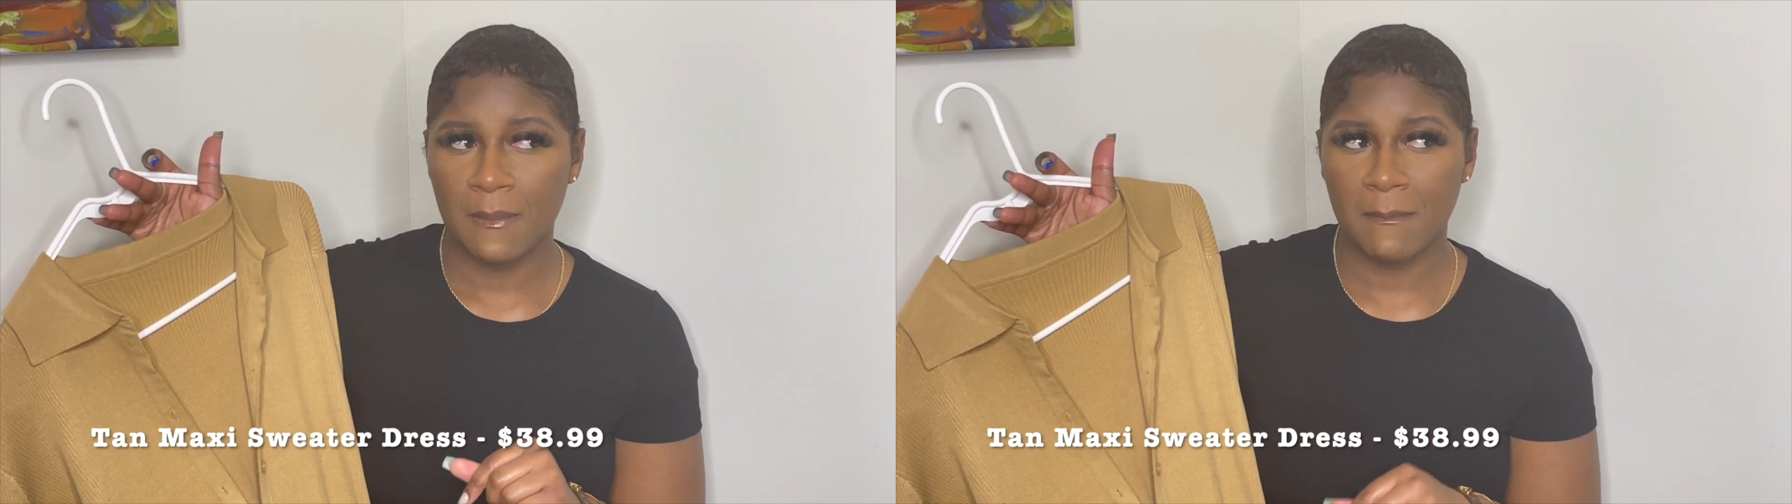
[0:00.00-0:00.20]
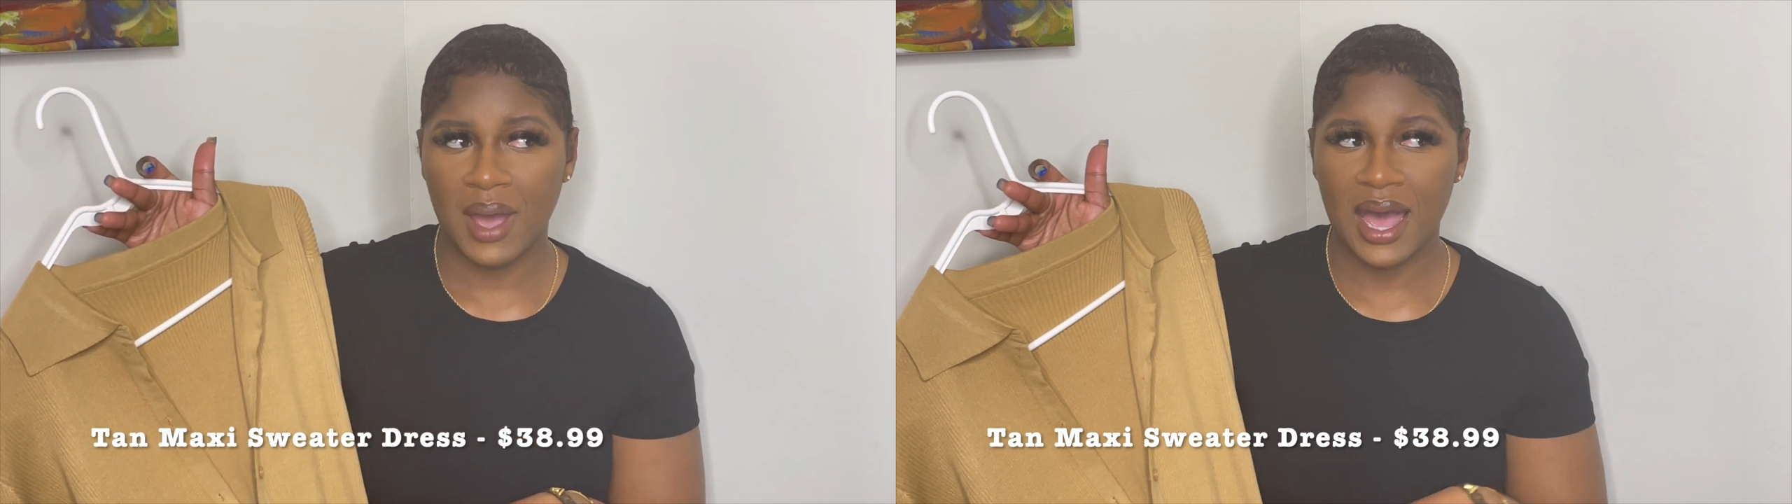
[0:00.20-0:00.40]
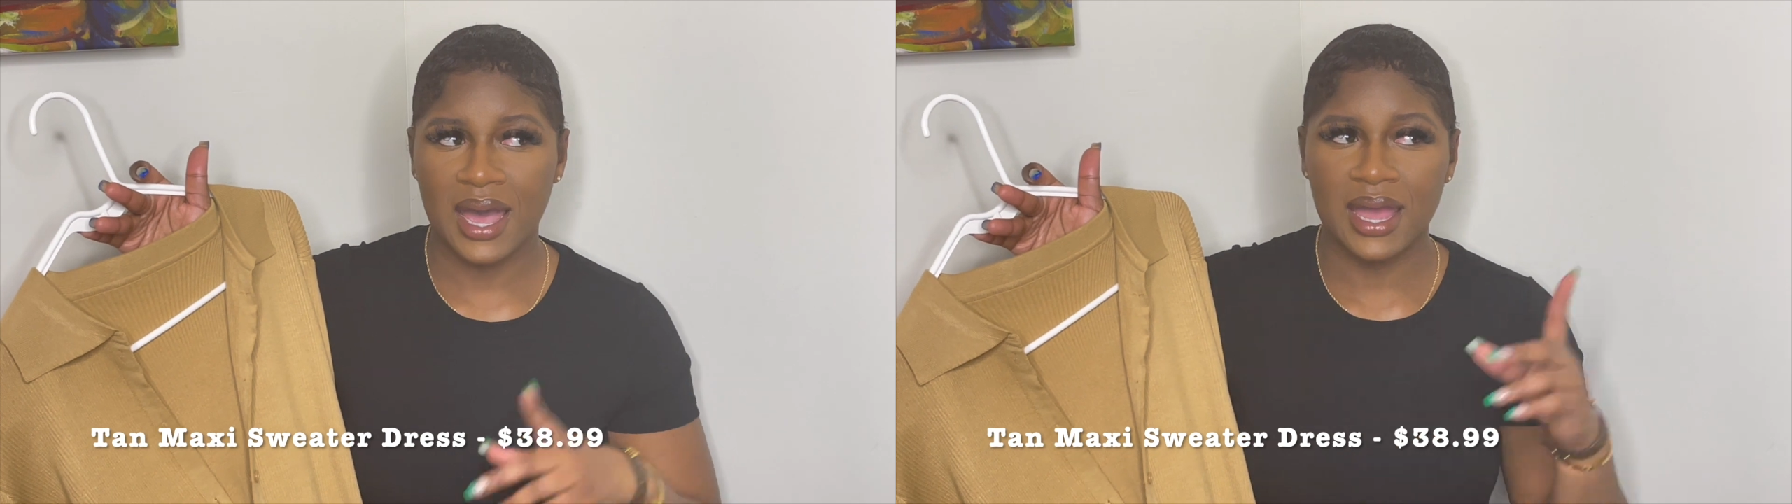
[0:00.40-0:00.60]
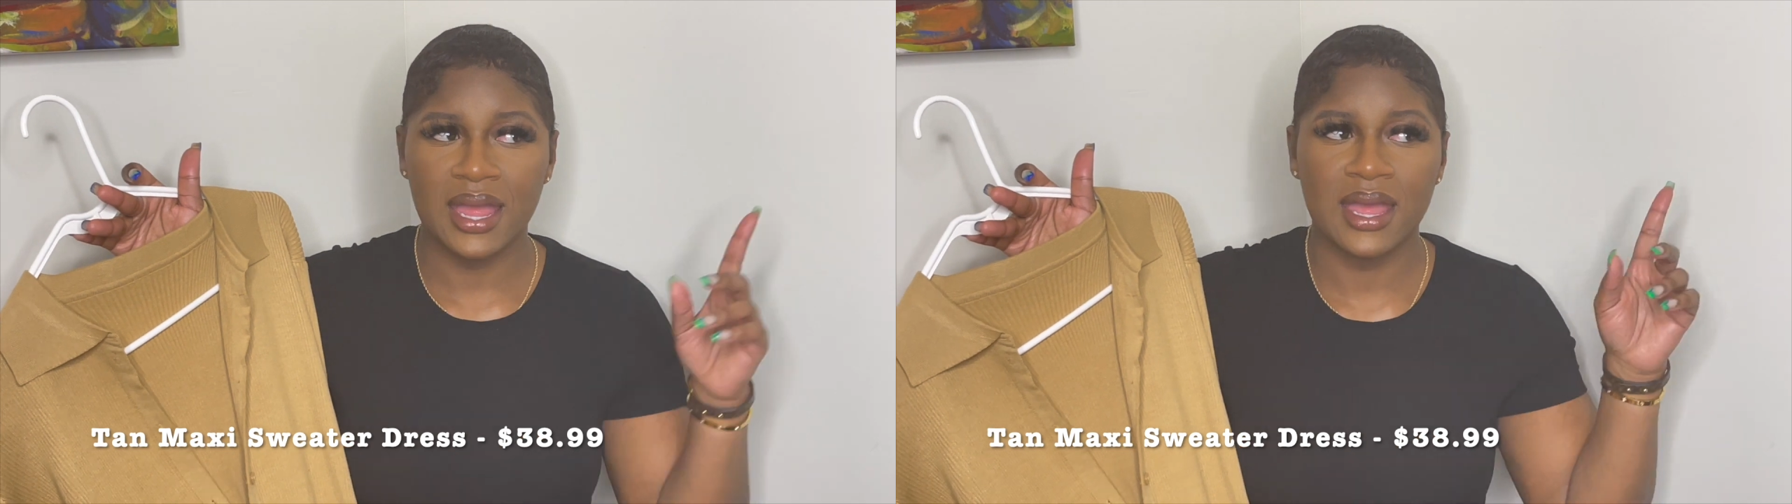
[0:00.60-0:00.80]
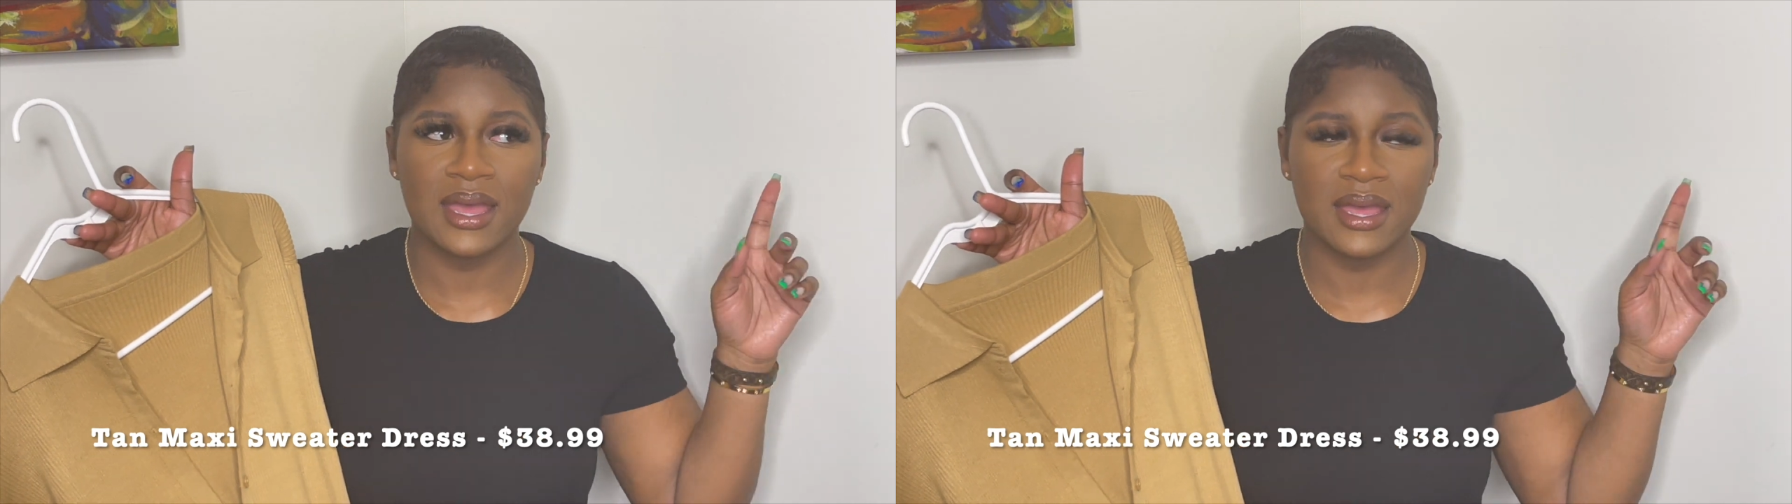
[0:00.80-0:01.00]

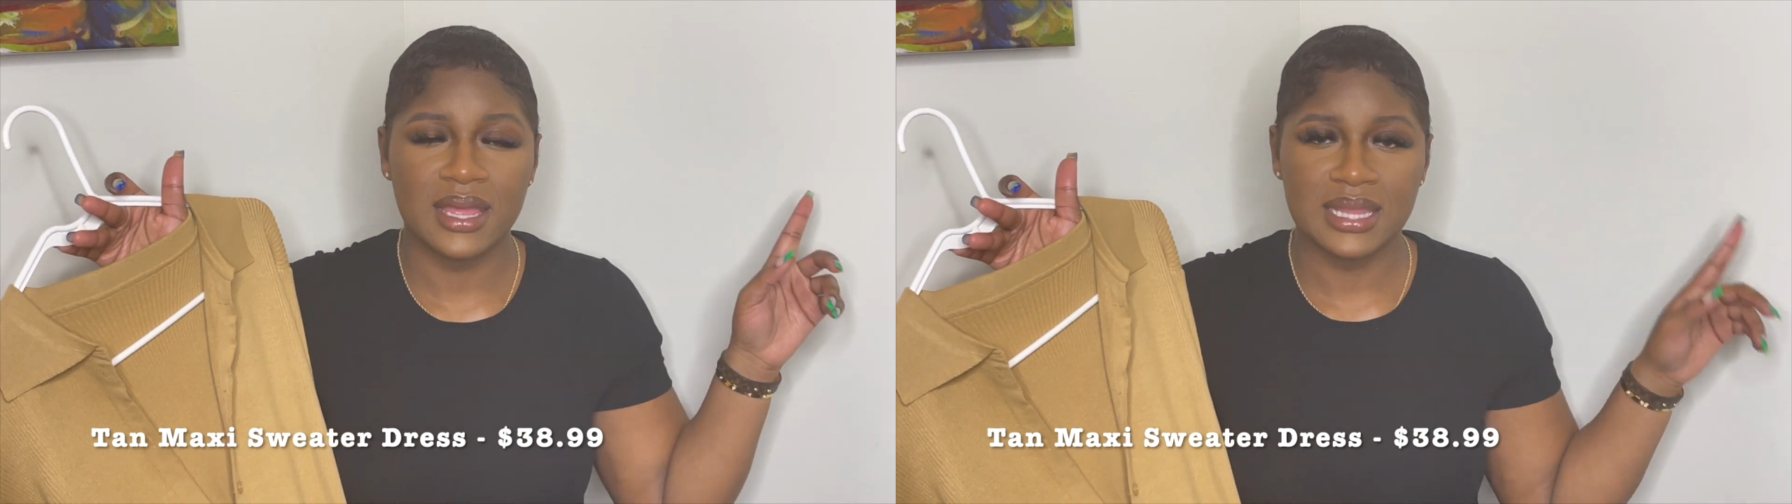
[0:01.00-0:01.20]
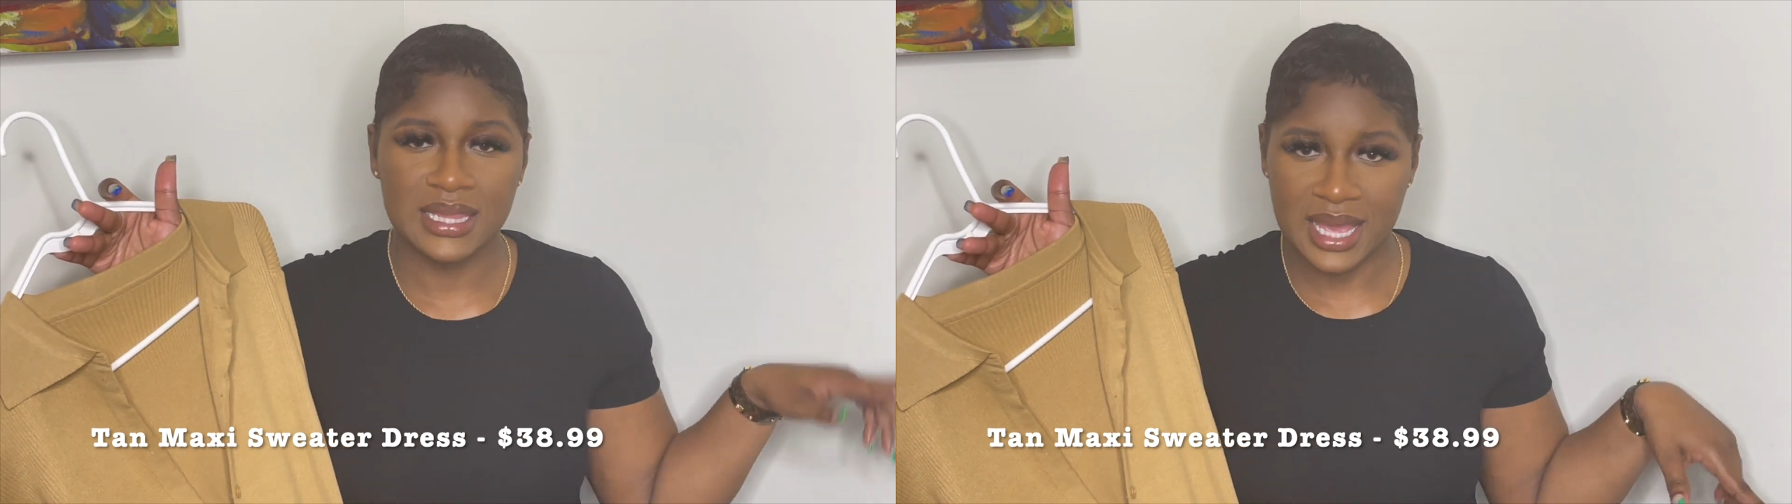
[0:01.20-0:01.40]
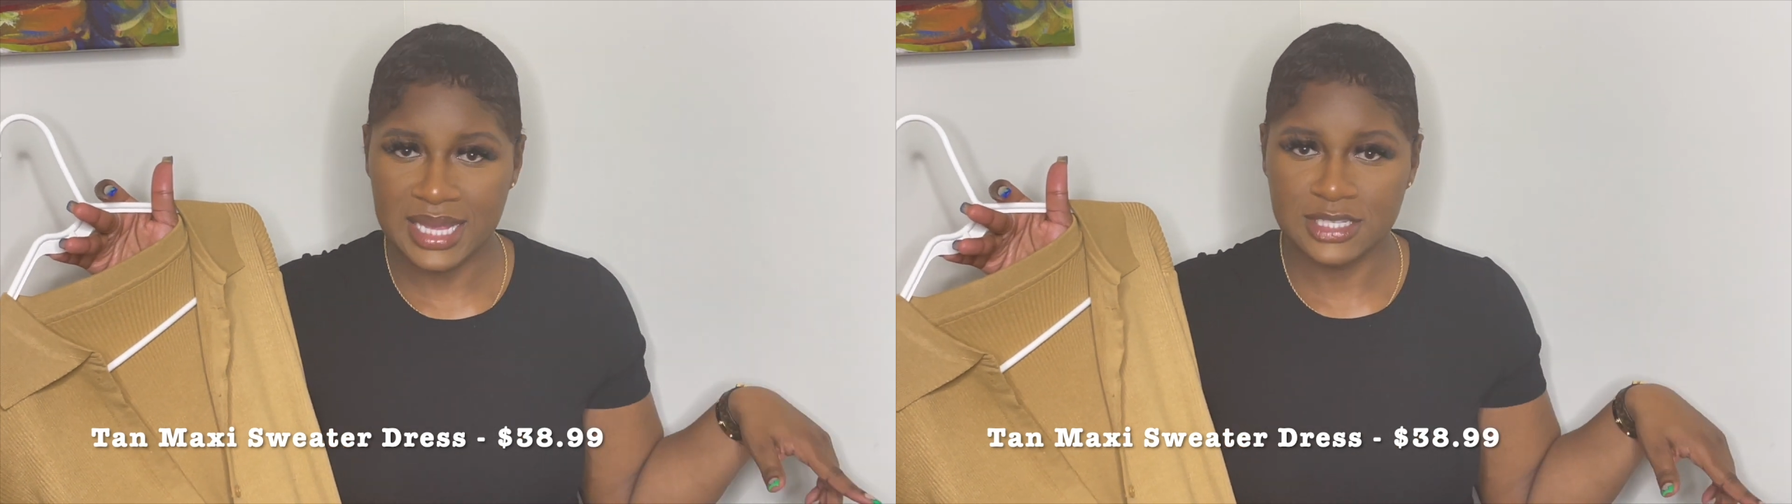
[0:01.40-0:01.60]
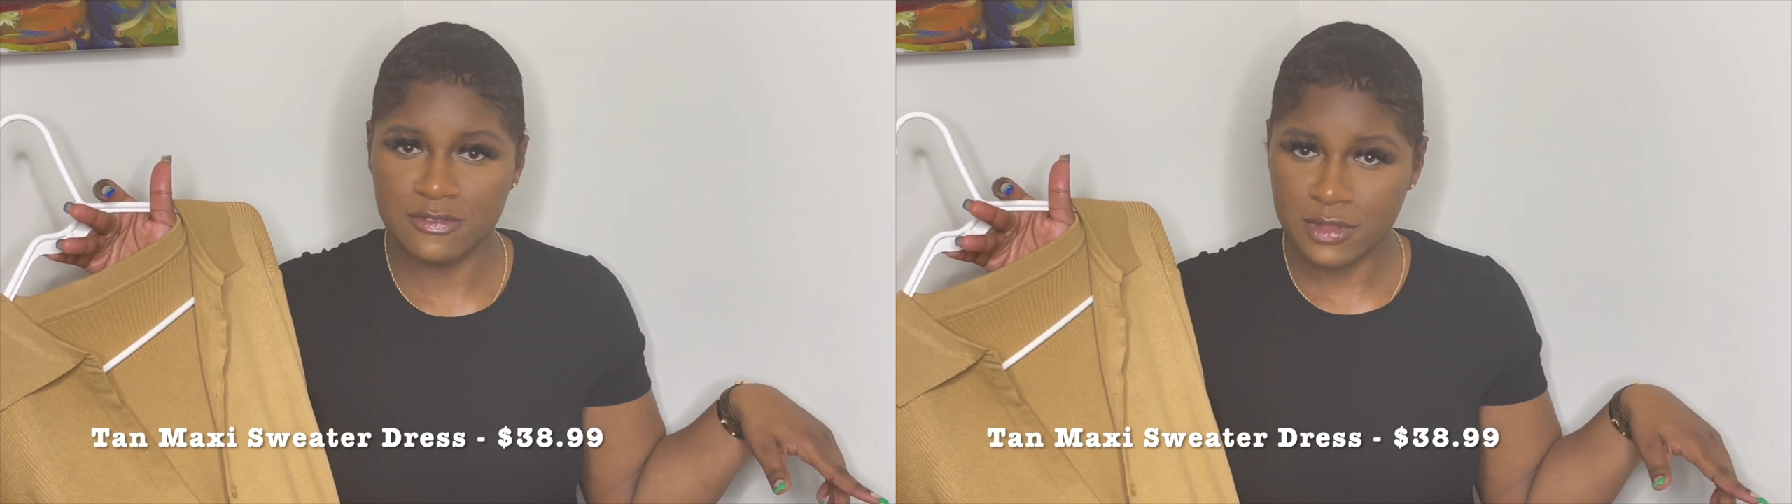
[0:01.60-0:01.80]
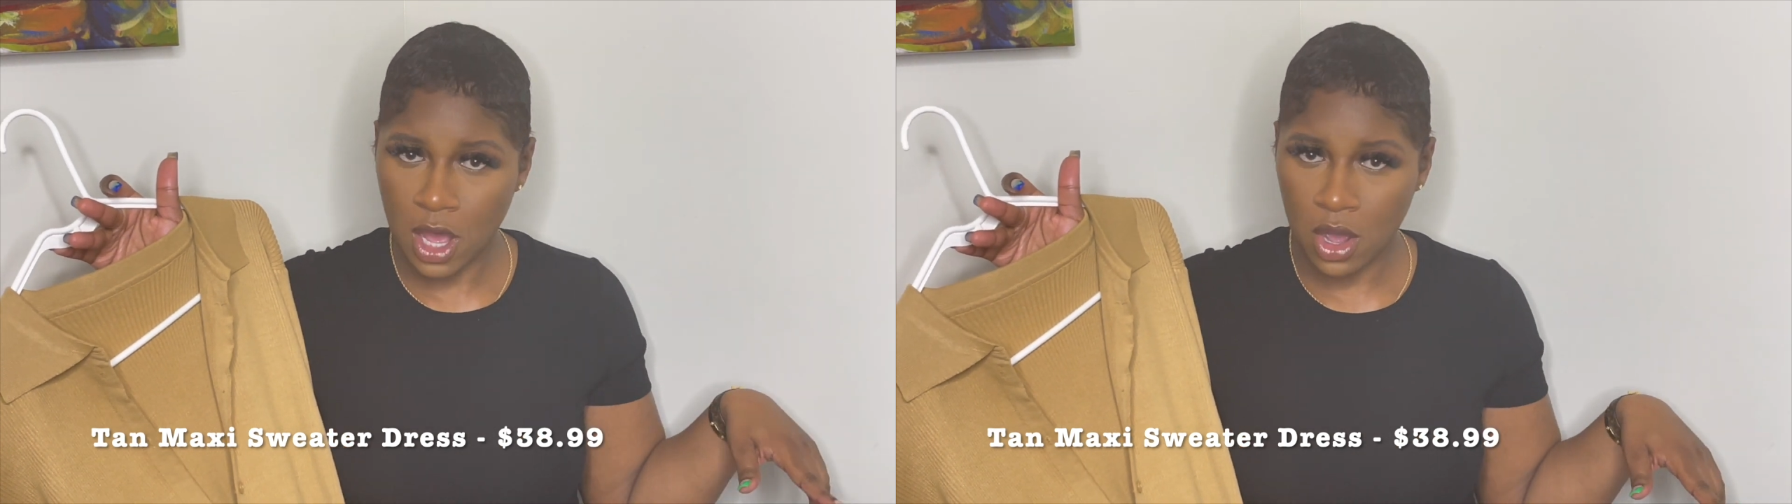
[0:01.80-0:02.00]
my
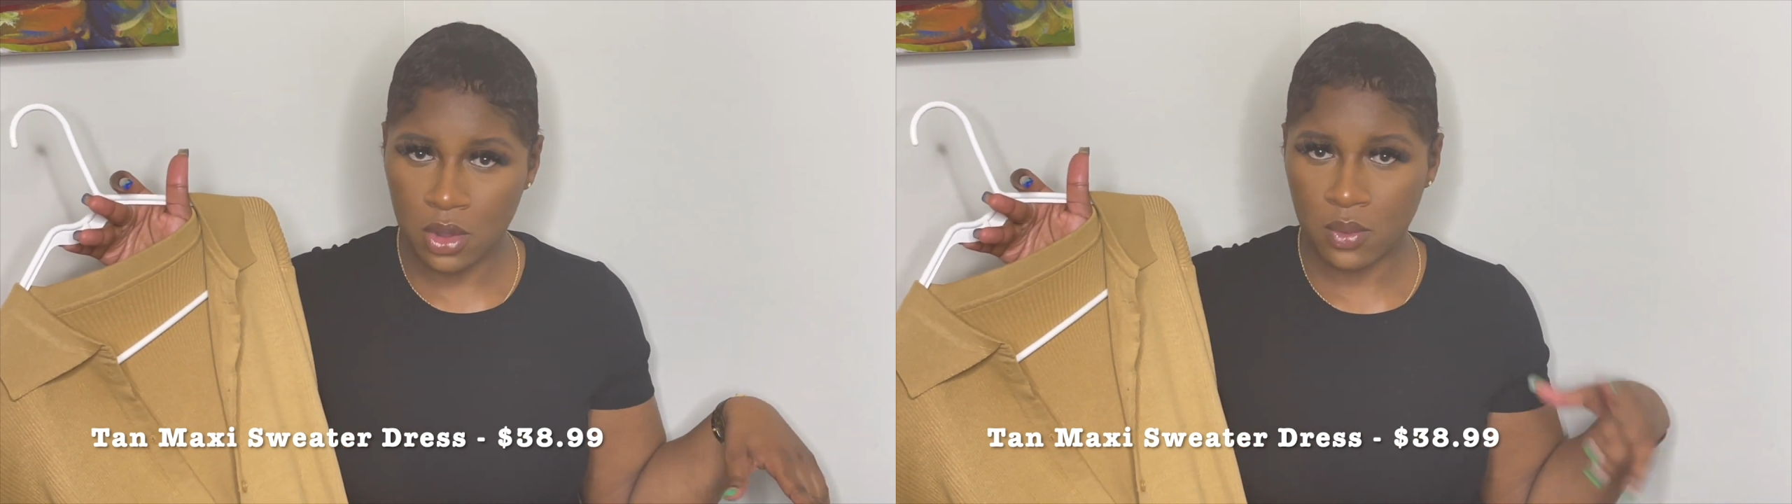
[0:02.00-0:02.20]
last vlog